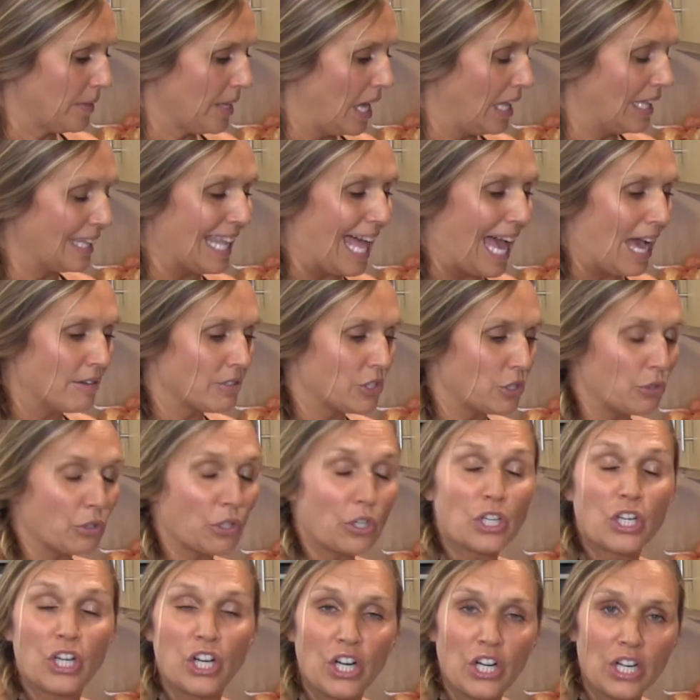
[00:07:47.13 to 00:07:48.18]
allows you
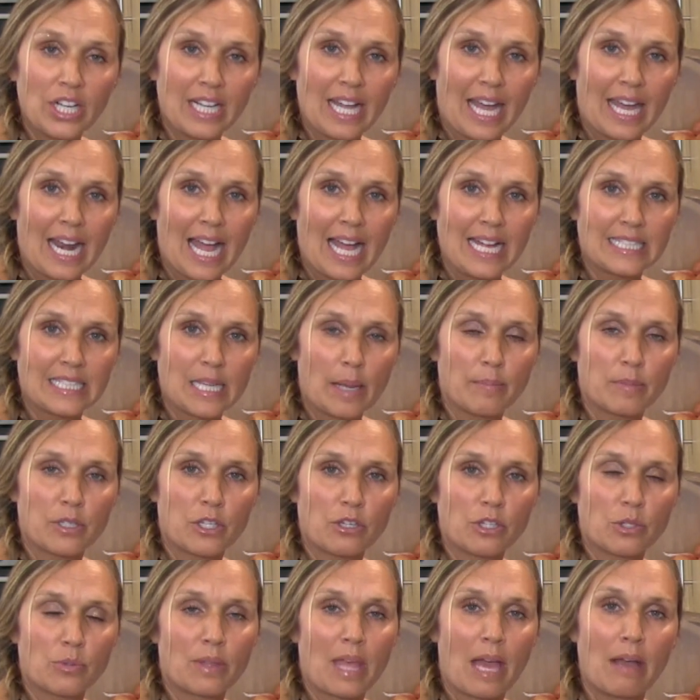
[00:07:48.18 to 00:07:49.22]
to cook at high
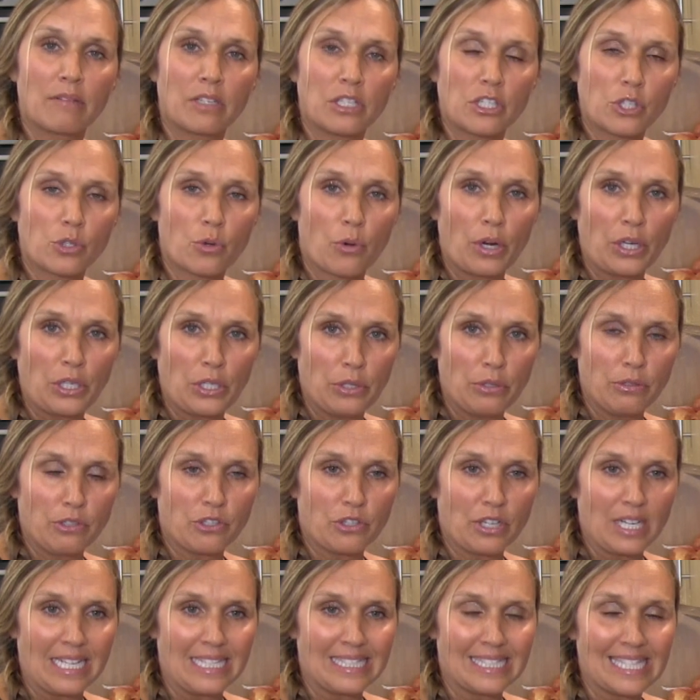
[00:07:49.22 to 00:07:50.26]
temperatures without destroying
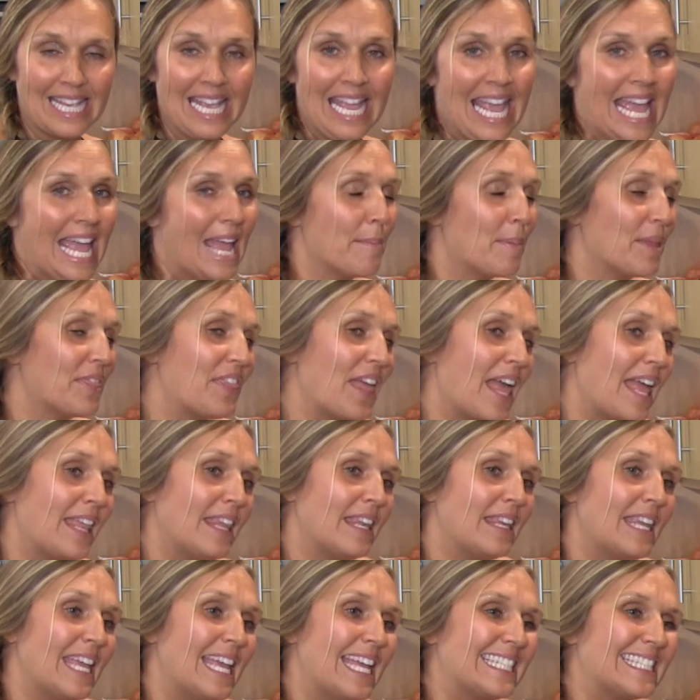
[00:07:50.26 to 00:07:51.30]
nutrients, but
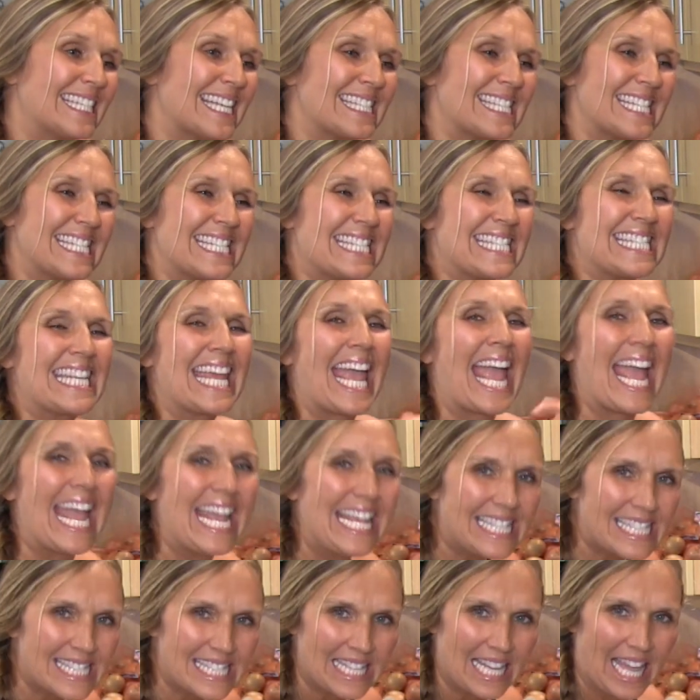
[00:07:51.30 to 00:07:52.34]
then it doesn't
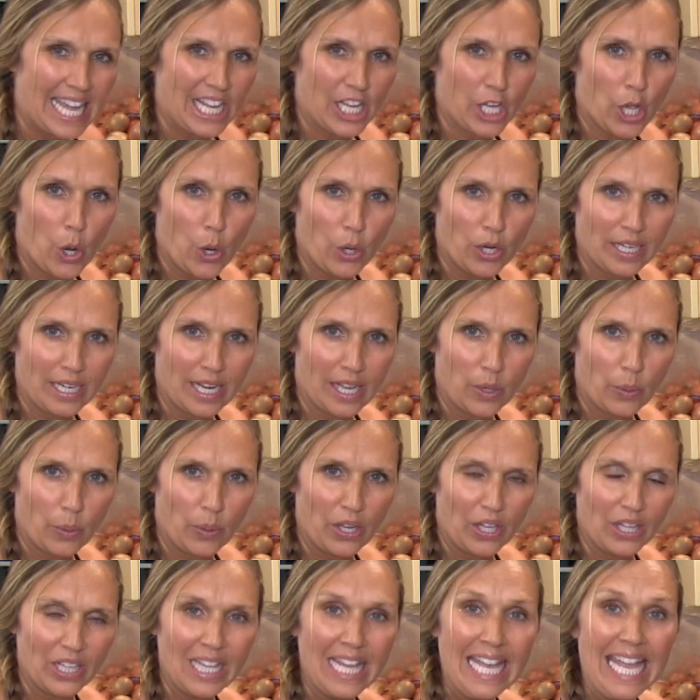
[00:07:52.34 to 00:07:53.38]
taste like coconut
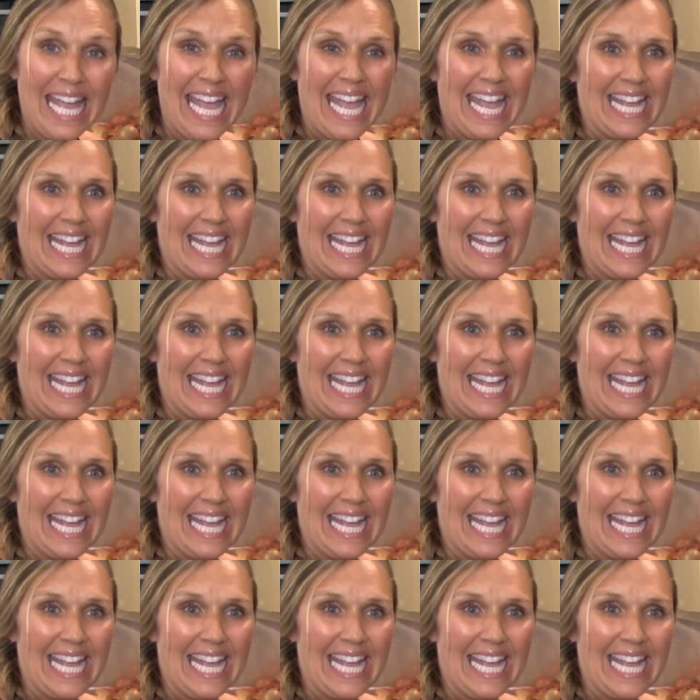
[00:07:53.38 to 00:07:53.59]
oil.